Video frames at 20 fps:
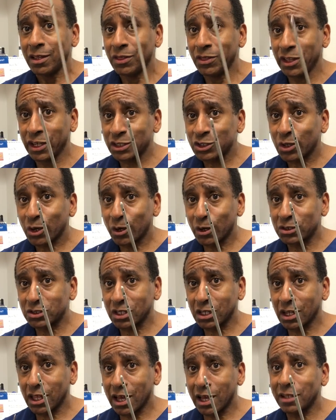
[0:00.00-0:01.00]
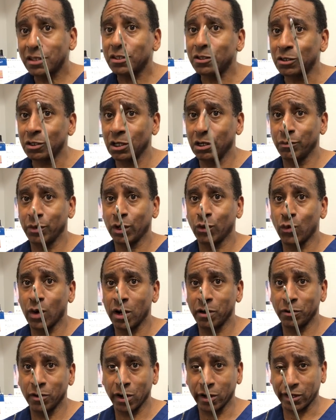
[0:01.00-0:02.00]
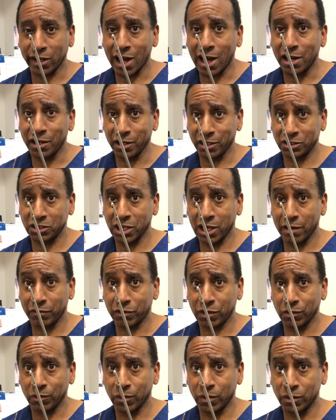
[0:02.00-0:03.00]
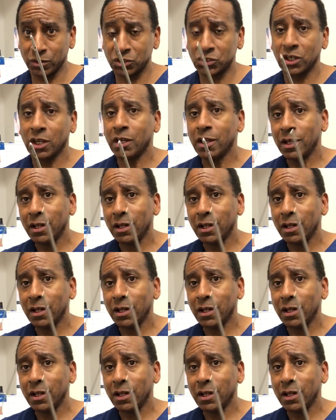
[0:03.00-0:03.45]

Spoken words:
This hurts a lot. You're going to require narcotics afterwards.